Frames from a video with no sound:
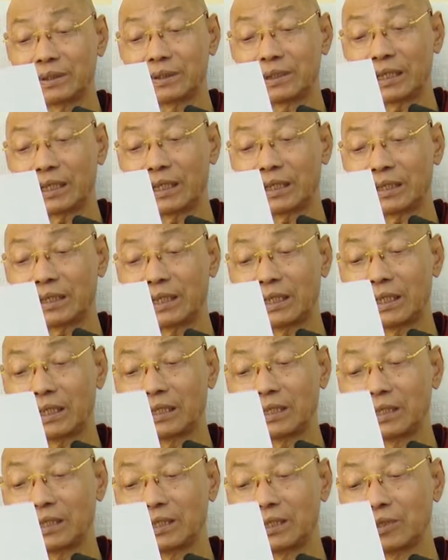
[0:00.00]
Jhana,
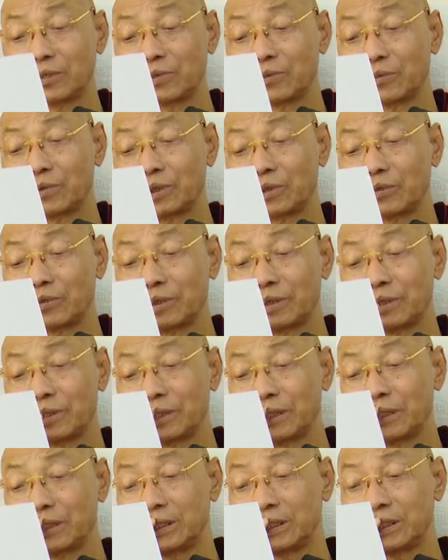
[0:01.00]
when we
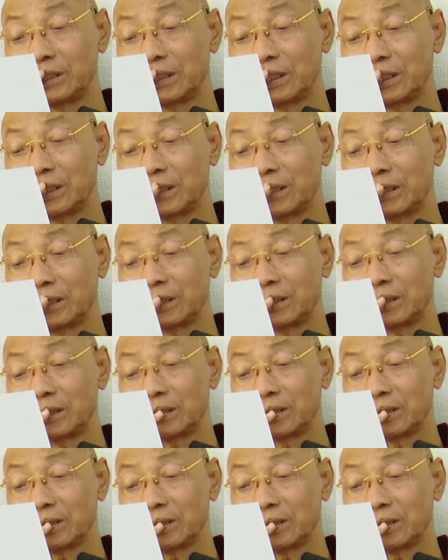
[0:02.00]
read the